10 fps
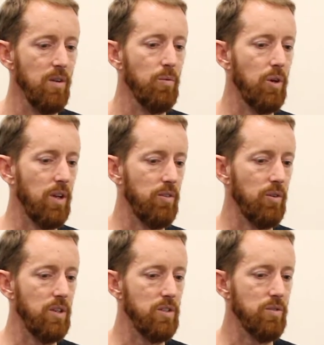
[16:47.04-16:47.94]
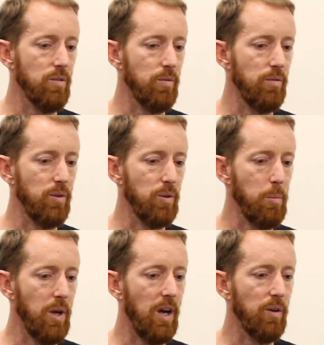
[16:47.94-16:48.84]
What has your history revealed
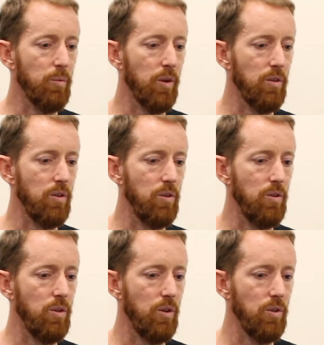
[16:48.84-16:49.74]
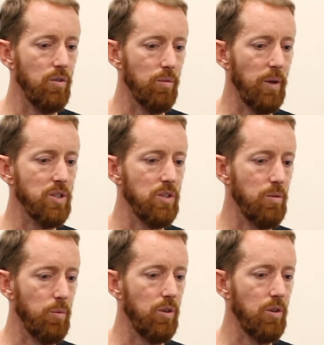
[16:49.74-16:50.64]
about whether your direction
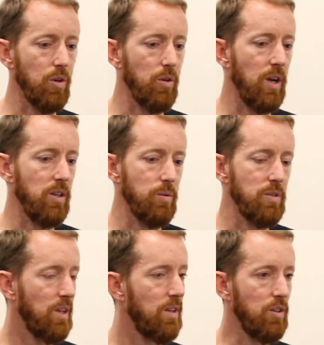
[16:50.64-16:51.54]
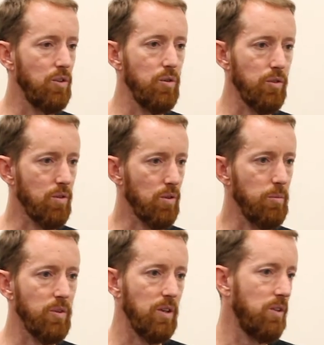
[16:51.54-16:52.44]
you want to go? Are you attending user
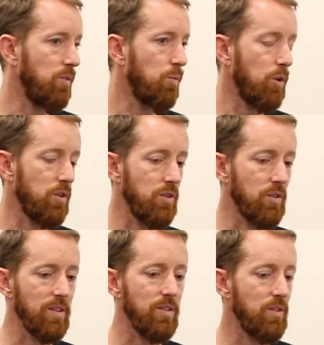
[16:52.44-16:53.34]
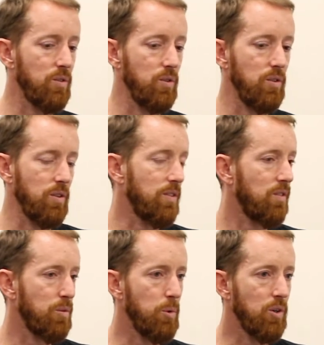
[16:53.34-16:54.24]
groups? And what do you listen to? Do you listen
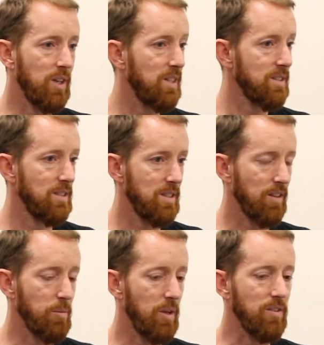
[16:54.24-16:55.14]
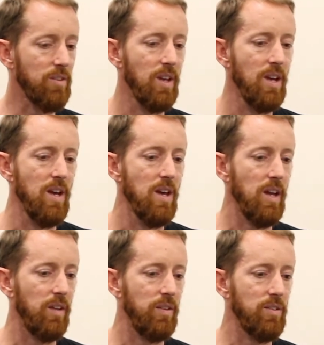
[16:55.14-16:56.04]
to podcasts in the tech space?
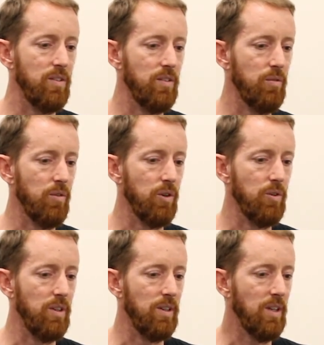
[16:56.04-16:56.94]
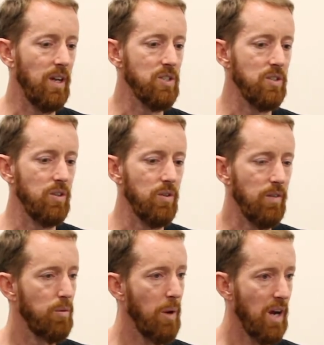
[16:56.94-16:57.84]
And this is a very good indication that you
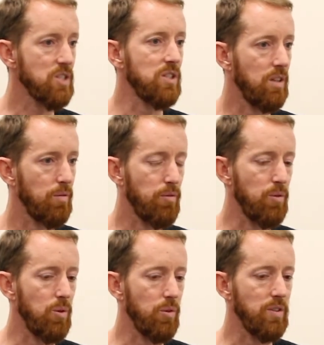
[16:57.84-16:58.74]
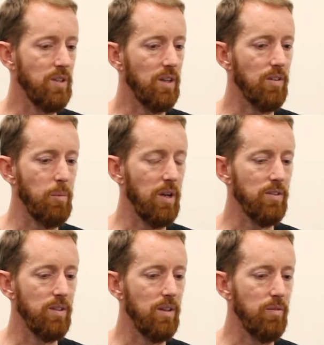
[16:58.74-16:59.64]
have a passion for the tech
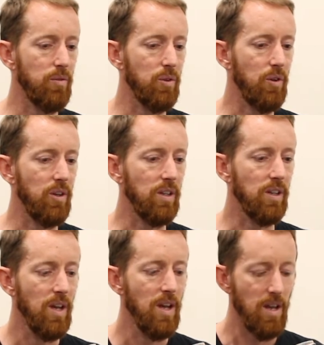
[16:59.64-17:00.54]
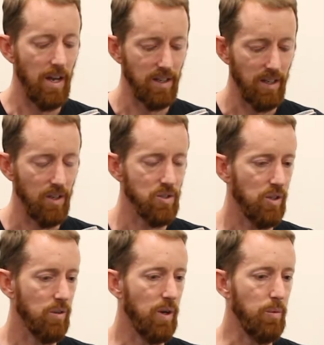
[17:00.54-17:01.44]
space and for learning. And can I
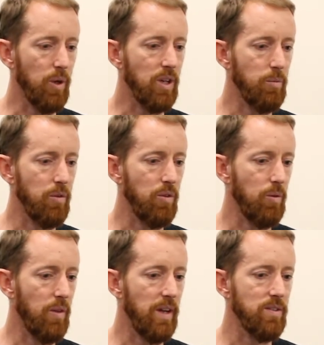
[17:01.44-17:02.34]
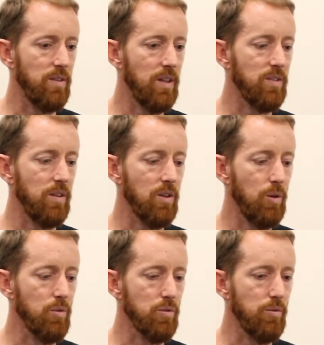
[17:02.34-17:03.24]
tolerate working with you? Well, that's a
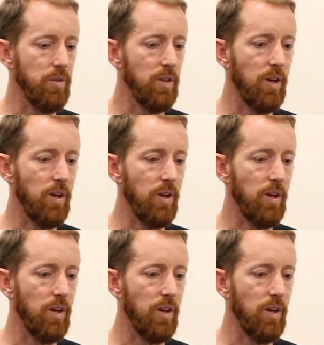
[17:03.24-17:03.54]
cultural fit.